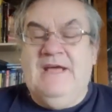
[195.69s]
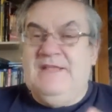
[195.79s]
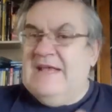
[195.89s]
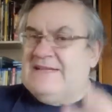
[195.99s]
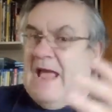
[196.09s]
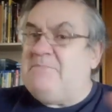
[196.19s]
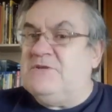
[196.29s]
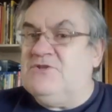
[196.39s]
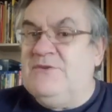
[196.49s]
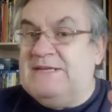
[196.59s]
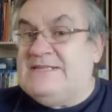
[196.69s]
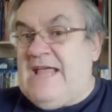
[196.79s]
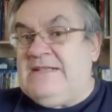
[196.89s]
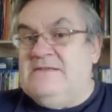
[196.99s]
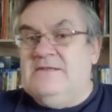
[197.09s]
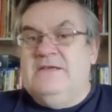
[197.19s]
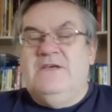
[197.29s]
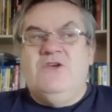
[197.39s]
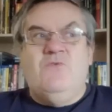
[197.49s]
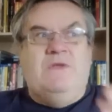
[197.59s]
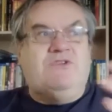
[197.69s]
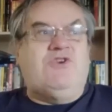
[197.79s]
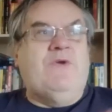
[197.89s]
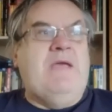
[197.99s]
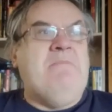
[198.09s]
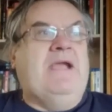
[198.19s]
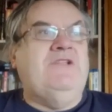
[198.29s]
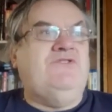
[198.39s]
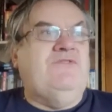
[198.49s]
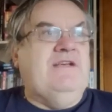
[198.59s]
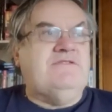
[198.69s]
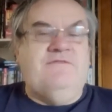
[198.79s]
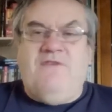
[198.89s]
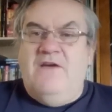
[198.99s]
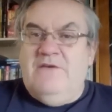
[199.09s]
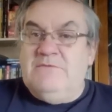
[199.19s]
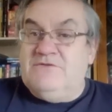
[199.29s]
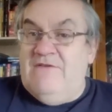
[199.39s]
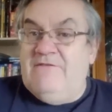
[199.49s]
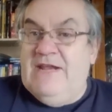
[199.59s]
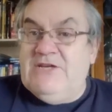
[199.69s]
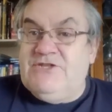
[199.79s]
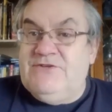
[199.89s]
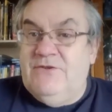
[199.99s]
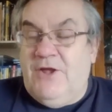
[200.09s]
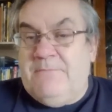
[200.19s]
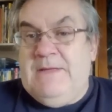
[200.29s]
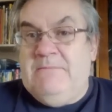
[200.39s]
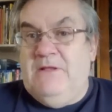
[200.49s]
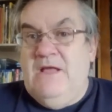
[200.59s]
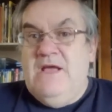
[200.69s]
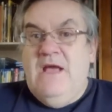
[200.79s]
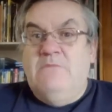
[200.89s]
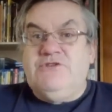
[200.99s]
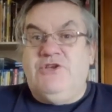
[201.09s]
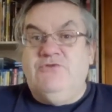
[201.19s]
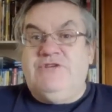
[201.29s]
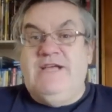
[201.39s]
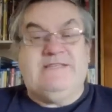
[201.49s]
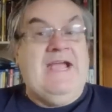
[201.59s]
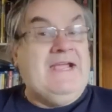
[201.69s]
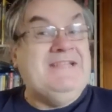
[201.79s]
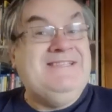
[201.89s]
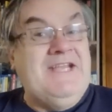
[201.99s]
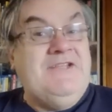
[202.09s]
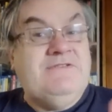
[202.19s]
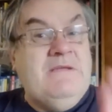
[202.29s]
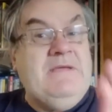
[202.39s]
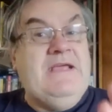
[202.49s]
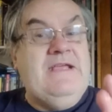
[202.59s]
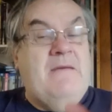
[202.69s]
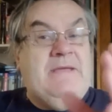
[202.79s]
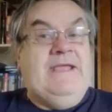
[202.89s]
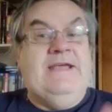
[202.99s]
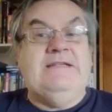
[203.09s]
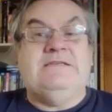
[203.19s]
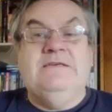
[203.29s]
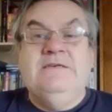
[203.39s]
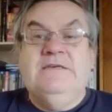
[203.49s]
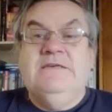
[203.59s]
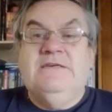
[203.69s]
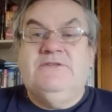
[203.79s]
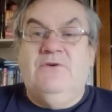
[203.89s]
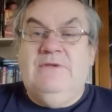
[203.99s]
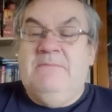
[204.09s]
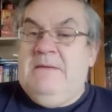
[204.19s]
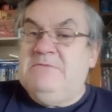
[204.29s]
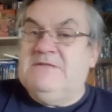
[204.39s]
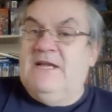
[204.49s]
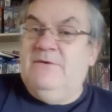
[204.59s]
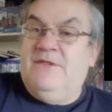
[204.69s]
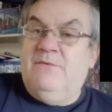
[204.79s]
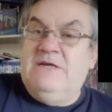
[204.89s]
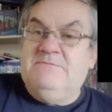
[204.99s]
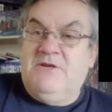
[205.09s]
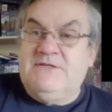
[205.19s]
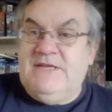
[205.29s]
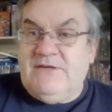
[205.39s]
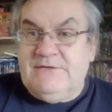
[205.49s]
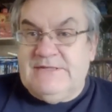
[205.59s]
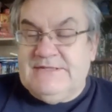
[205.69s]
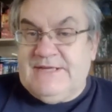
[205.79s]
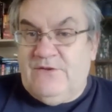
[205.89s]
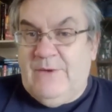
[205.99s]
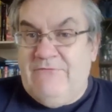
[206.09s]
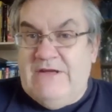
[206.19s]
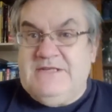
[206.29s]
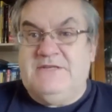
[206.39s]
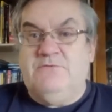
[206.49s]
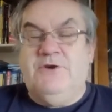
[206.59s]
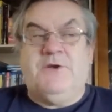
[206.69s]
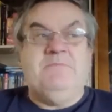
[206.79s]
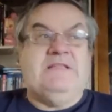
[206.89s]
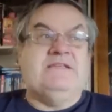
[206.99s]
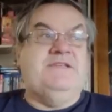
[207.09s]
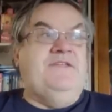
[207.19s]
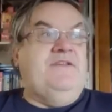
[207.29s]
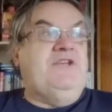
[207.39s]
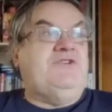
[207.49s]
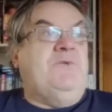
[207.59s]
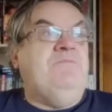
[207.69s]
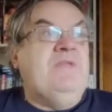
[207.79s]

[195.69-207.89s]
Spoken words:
And that happened to an extent. When the show came back in 2005, it was a revelation to a lot of people and was a huge hit and continues to be a big hit. Don't let people tell you otherwise because they don't understand the way ratings work, but that's another issue.